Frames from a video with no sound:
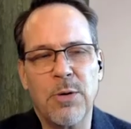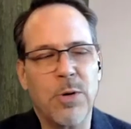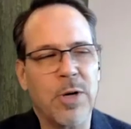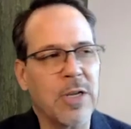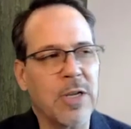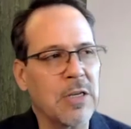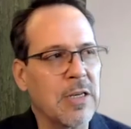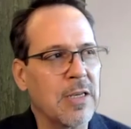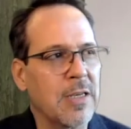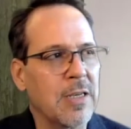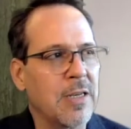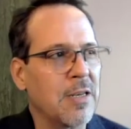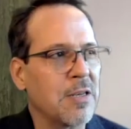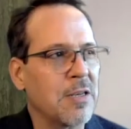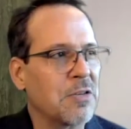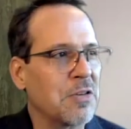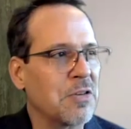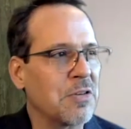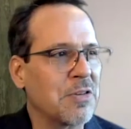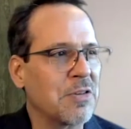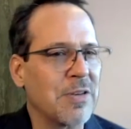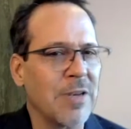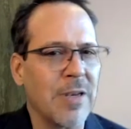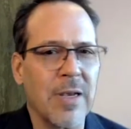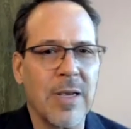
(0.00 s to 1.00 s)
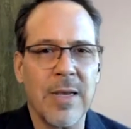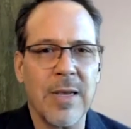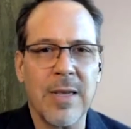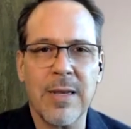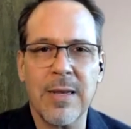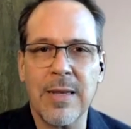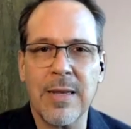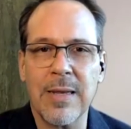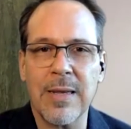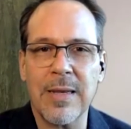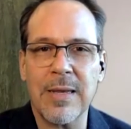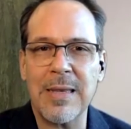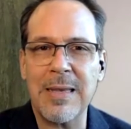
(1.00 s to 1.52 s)
Godinez to
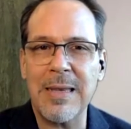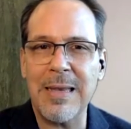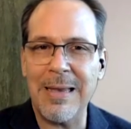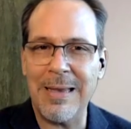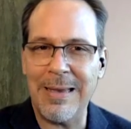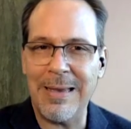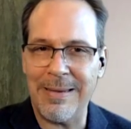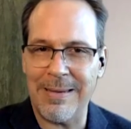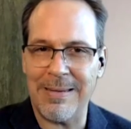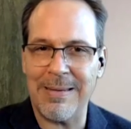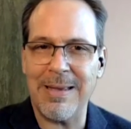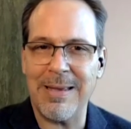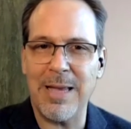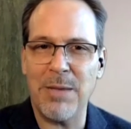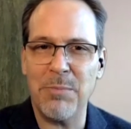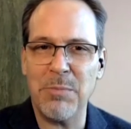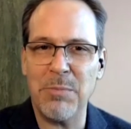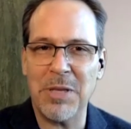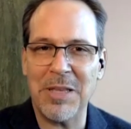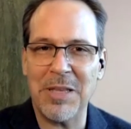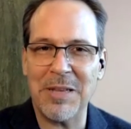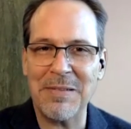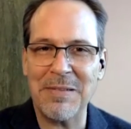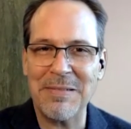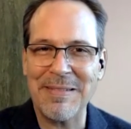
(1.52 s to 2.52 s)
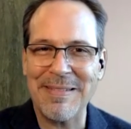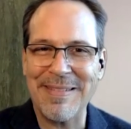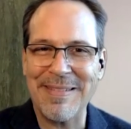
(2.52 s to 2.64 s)
say, yeah, I'm in?